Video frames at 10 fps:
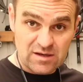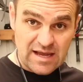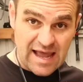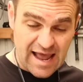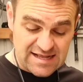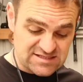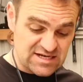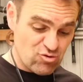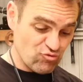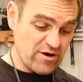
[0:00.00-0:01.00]
heads,
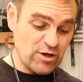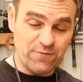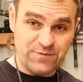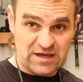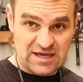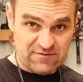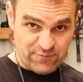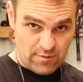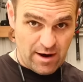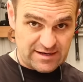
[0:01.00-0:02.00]
read off the
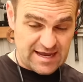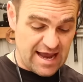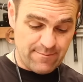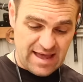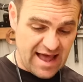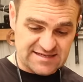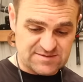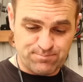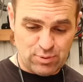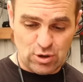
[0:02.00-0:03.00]
Ferrari cam
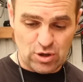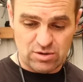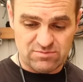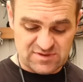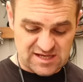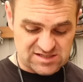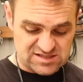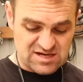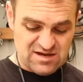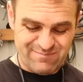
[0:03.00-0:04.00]
as per
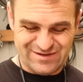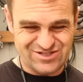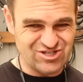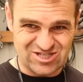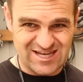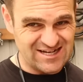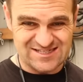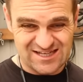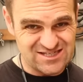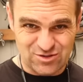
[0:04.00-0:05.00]
this, but just get a
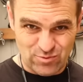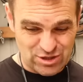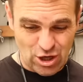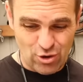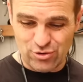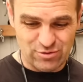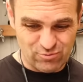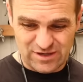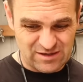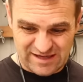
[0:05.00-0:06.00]
sensor that we know that
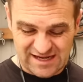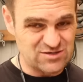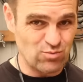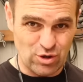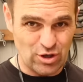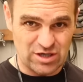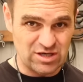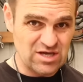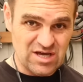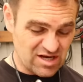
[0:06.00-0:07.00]
we can get to work.
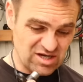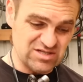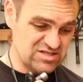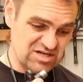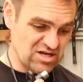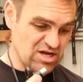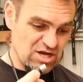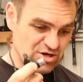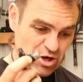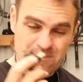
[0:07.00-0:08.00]
Because
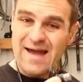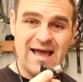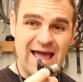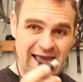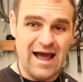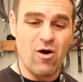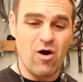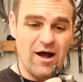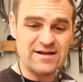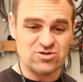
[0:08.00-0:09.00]
no matter
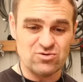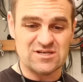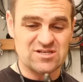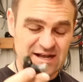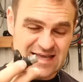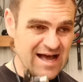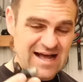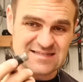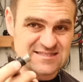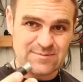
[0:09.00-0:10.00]
how I do this, I
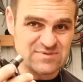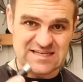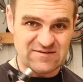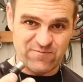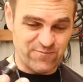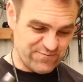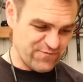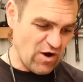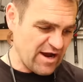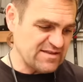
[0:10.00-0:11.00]
can't seem to
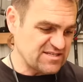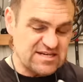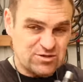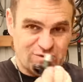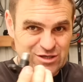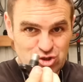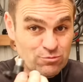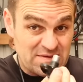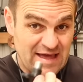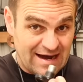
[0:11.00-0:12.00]
find the signal, and it
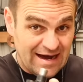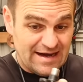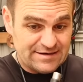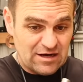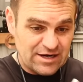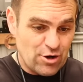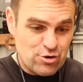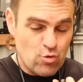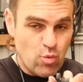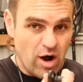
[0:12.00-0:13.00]
shouldn't be that hard. I
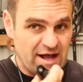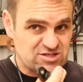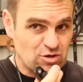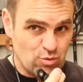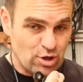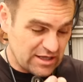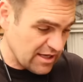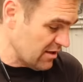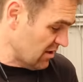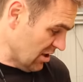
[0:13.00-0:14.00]
don't know why it's not
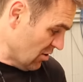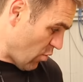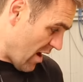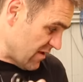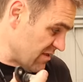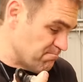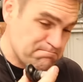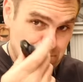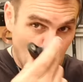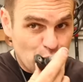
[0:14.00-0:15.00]
working, whether the
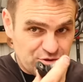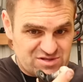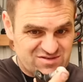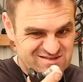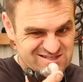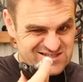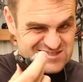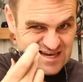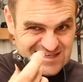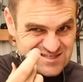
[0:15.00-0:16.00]
both
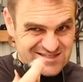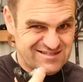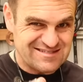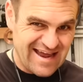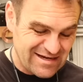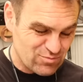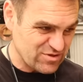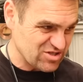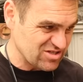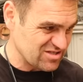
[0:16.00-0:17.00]
sensors are dead,
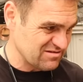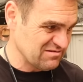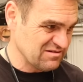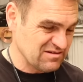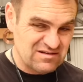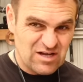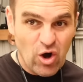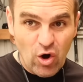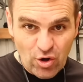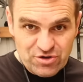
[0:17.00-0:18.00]
which is
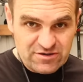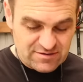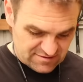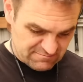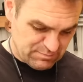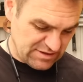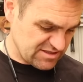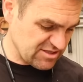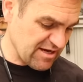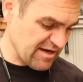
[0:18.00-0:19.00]
odd,
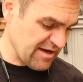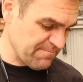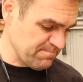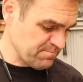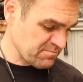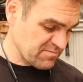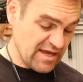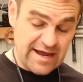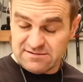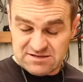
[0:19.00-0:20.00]
but
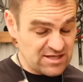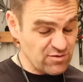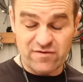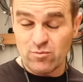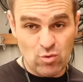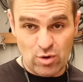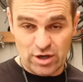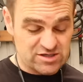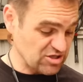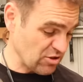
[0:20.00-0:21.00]
neither of them will
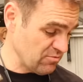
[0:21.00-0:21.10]
work.